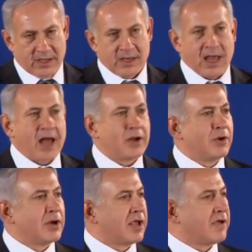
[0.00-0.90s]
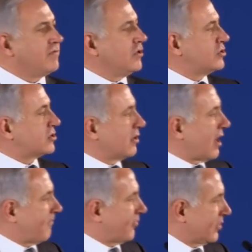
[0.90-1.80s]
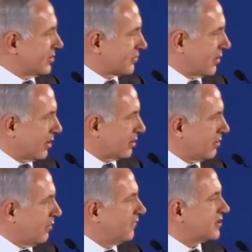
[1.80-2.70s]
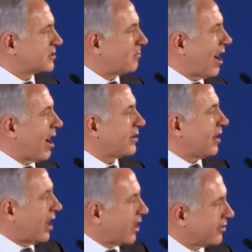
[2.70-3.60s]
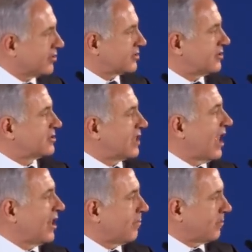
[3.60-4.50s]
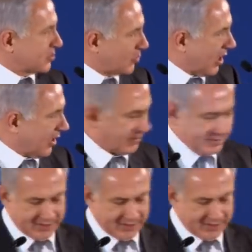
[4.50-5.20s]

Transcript: Not only have you stood up for Israel, you've inspired others to stand up as well.